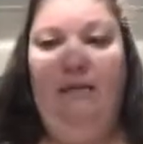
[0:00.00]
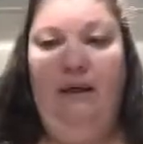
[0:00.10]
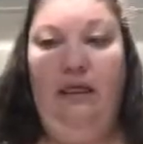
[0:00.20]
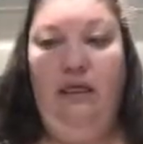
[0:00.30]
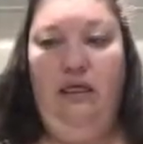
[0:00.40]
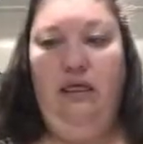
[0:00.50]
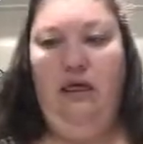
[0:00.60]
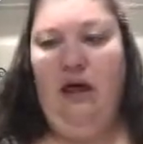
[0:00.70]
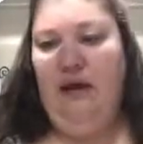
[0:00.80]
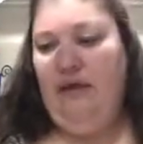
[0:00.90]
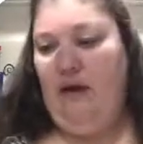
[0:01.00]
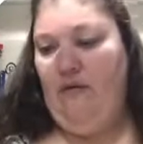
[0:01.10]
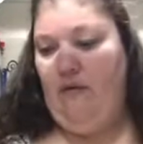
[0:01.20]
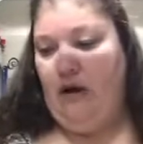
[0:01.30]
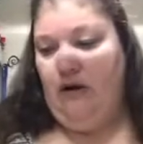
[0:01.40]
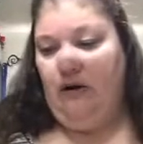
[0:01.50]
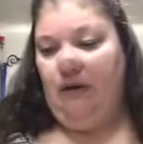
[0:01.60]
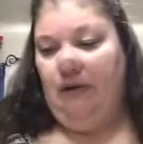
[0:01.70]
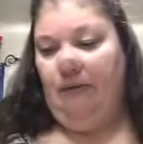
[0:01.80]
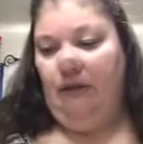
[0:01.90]
a lot of that water
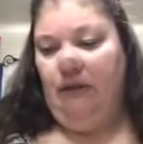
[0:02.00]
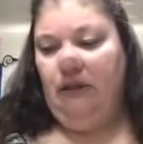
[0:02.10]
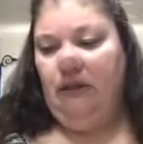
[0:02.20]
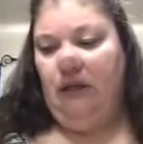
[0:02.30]
because I'm only just